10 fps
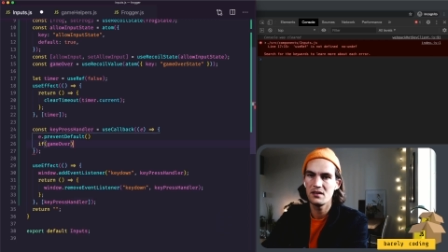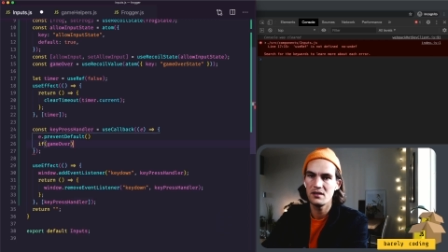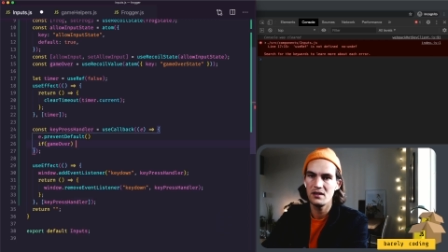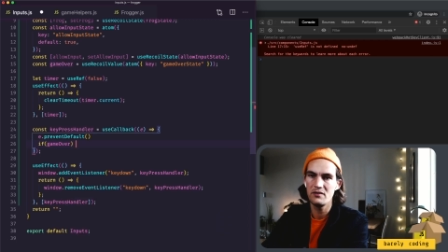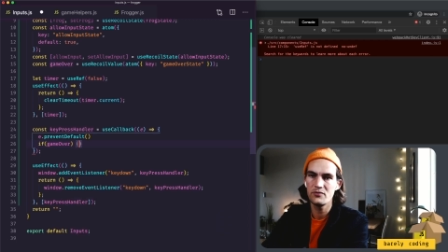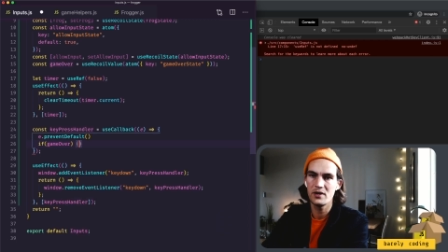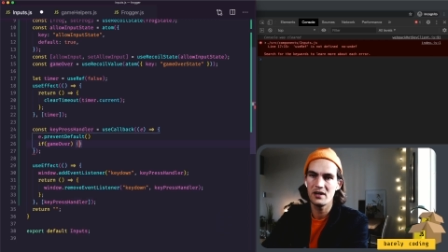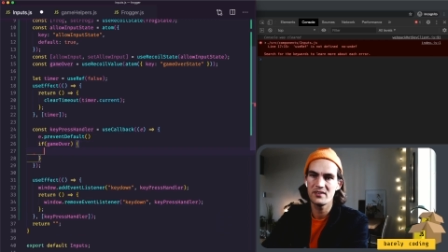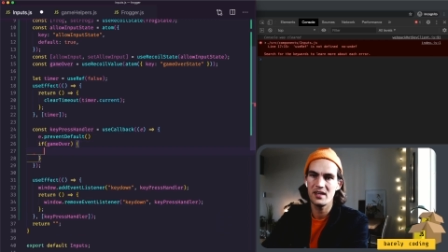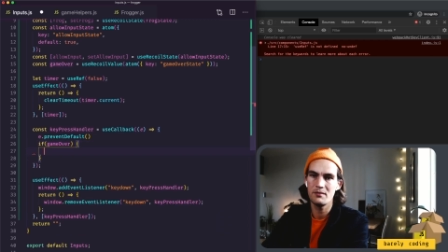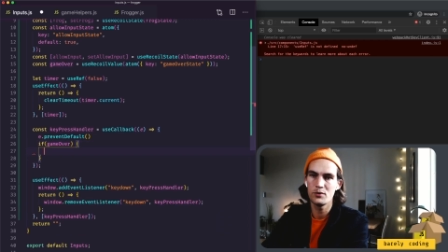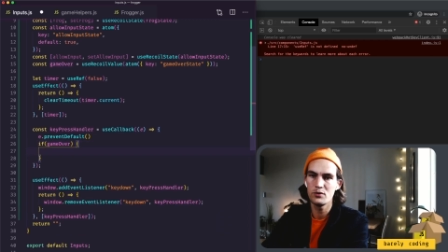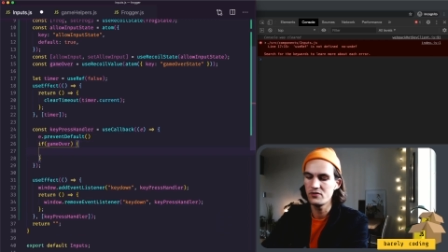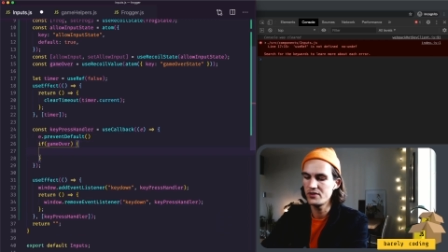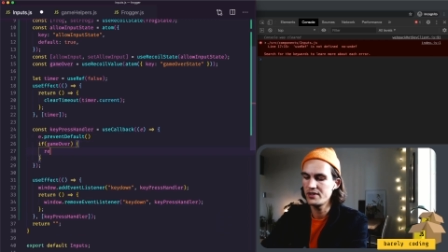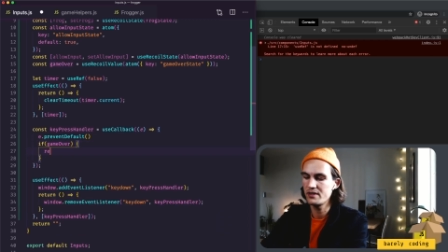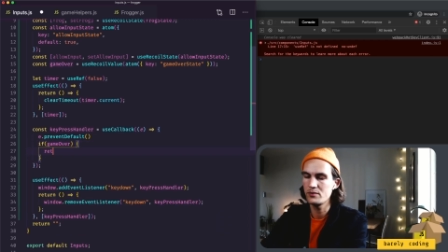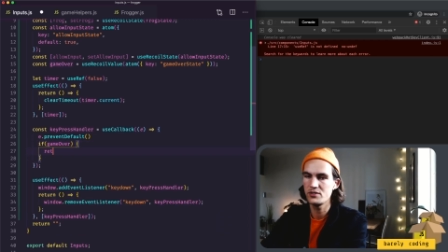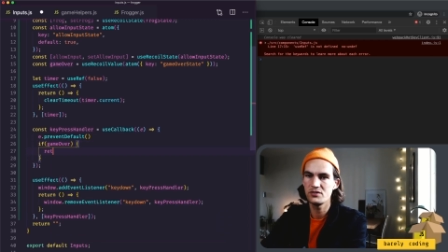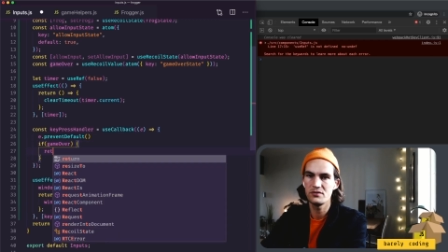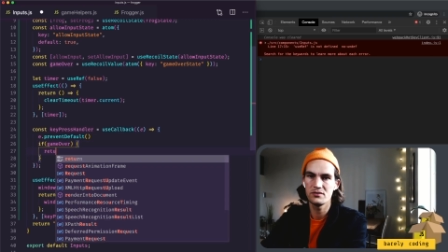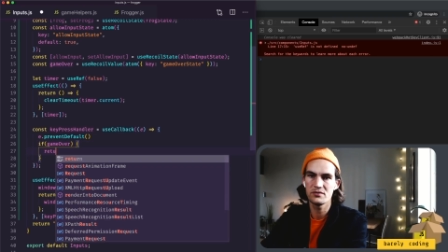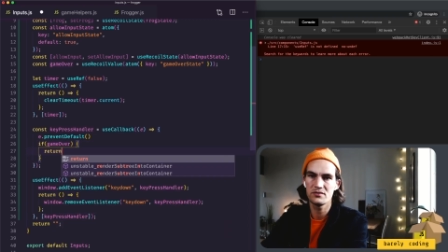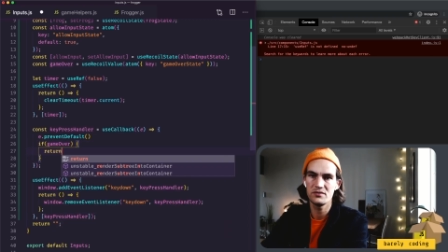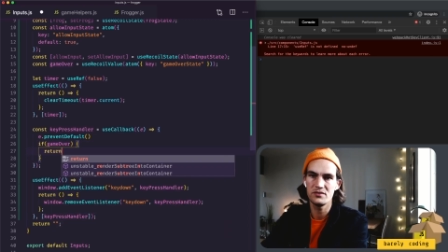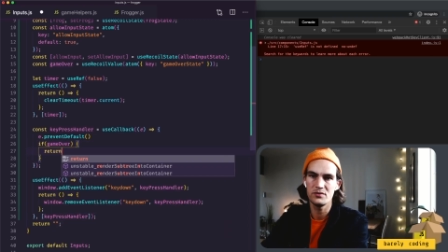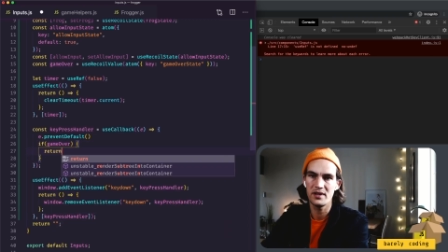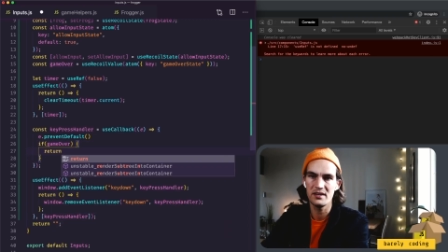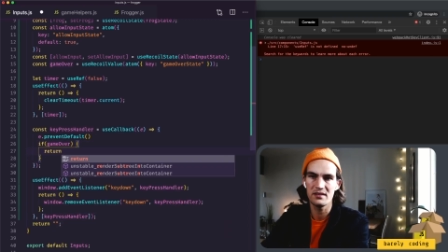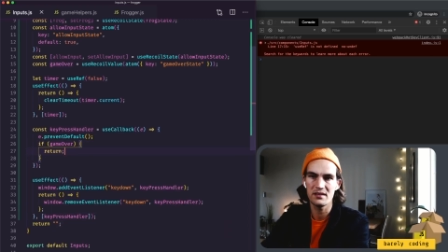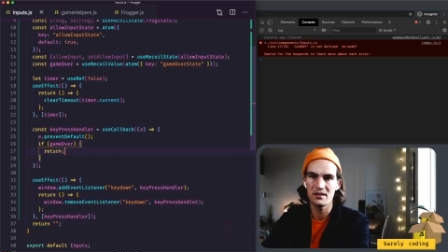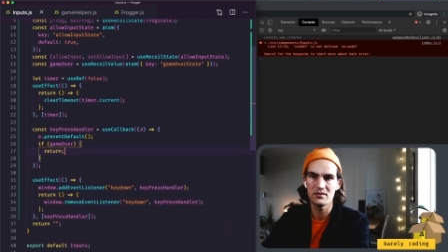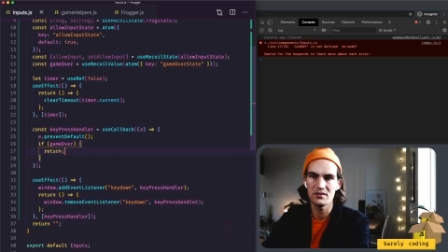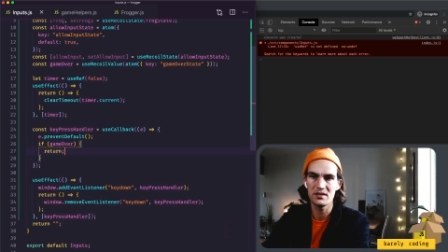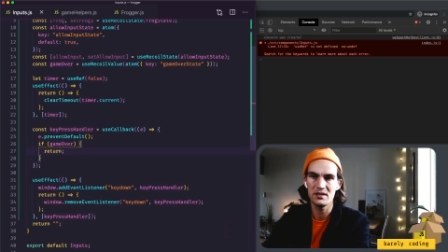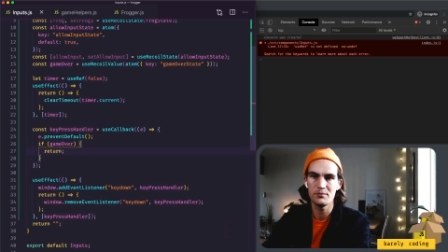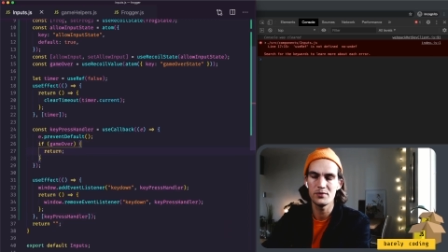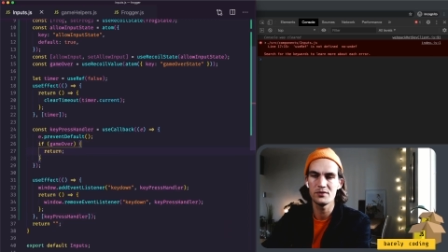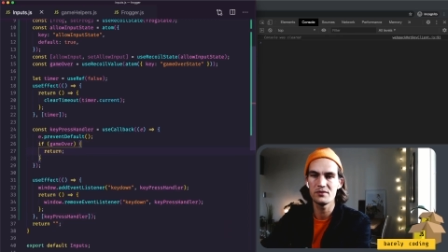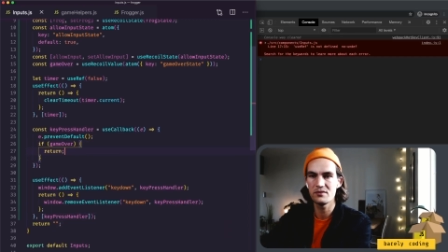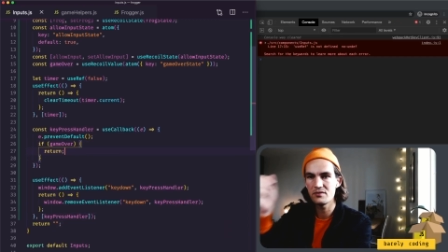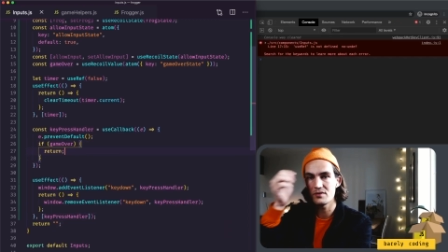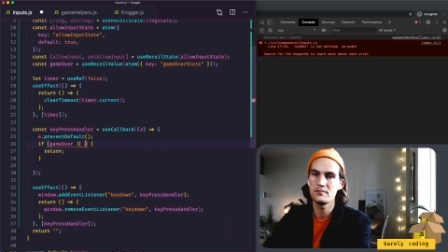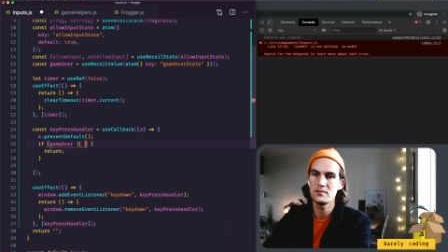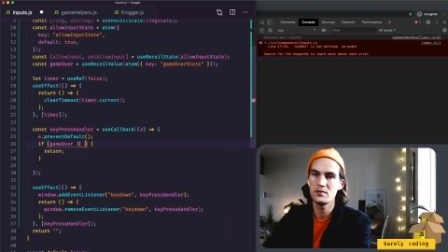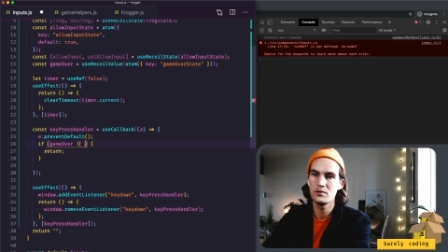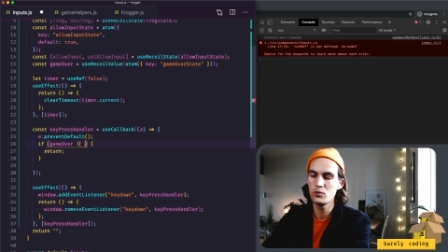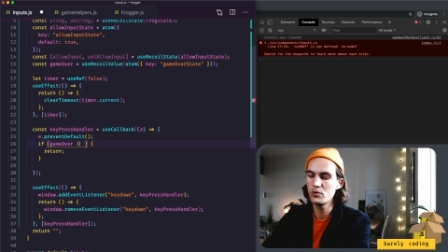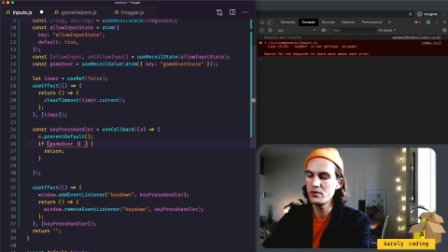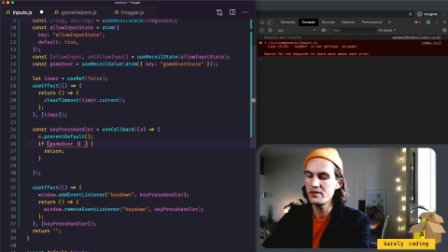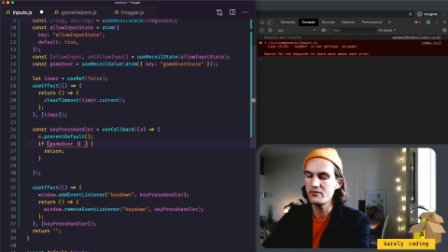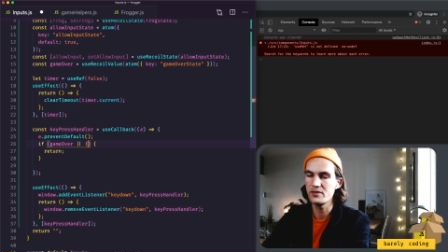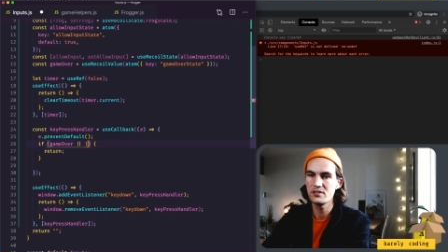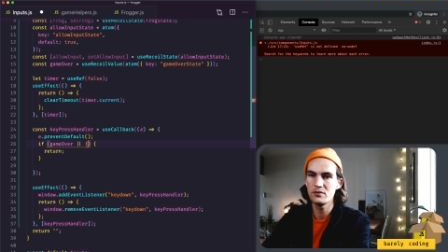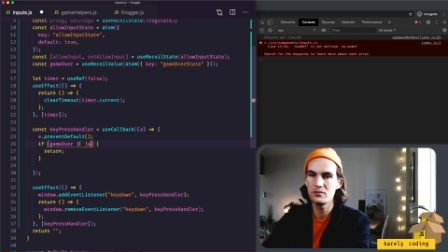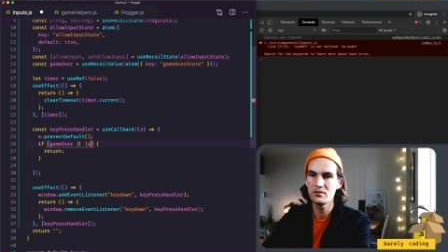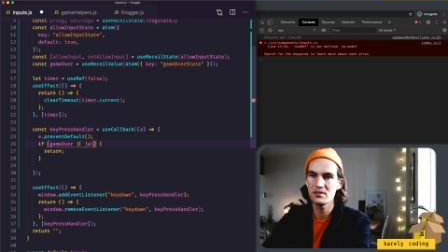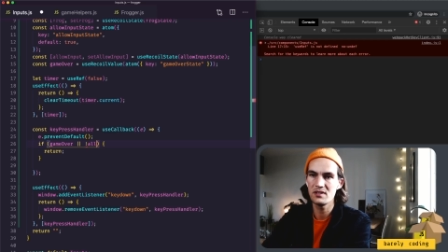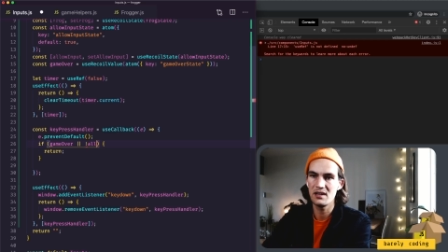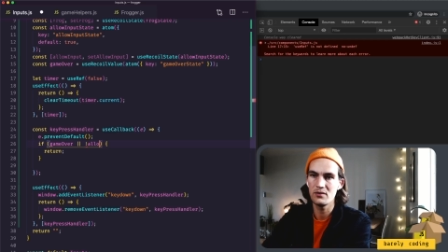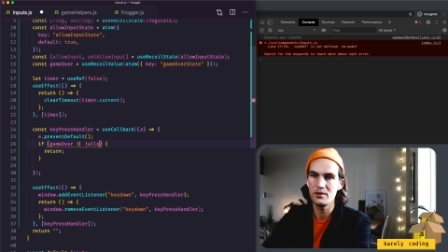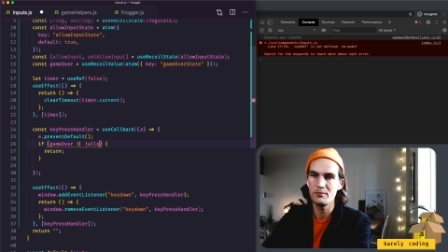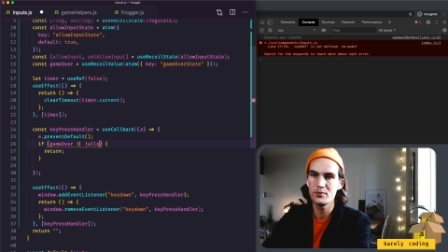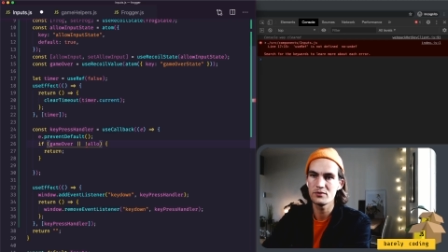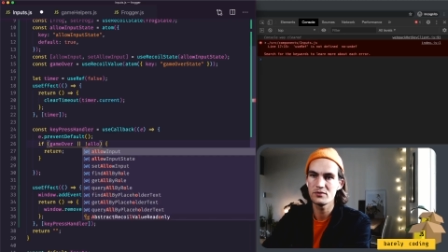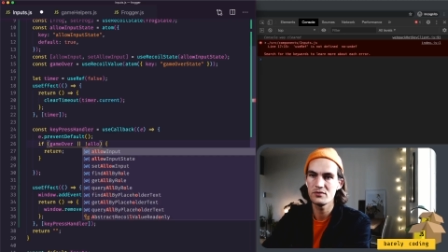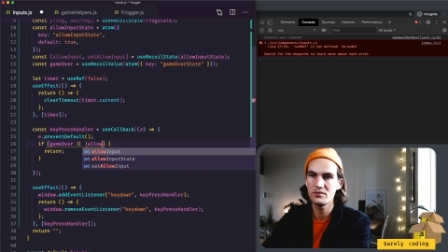If we have game over, then we should not do anything on the input, or if we don't allow input,